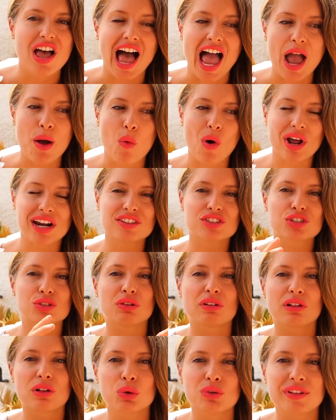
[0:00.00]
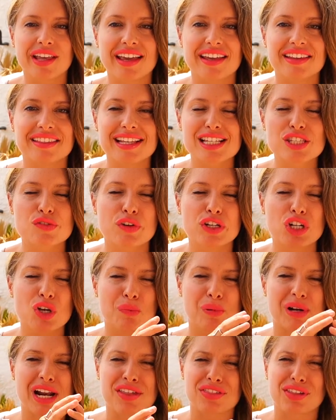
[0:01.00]
I wanted to include that in this video,
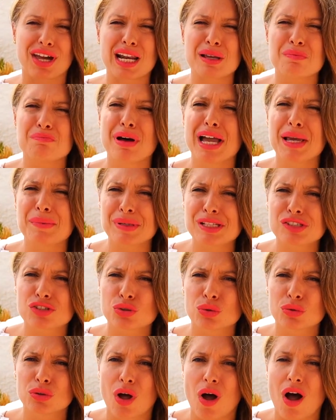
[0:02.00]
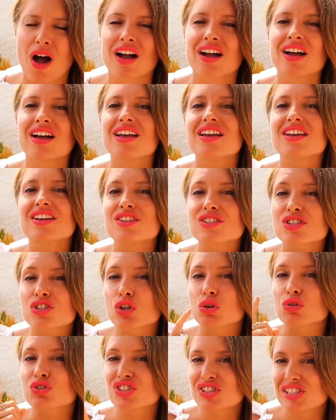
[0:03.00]
but I thought it might be too long,
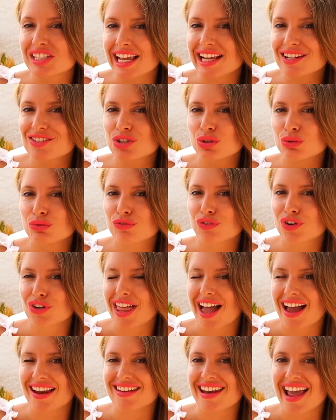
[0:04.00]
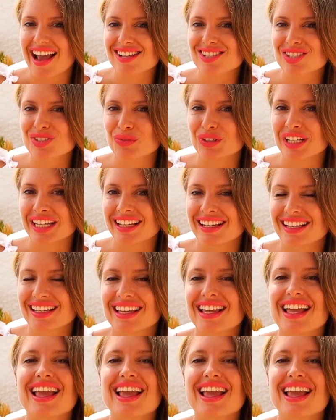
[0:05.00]
so stay tuned for that next week.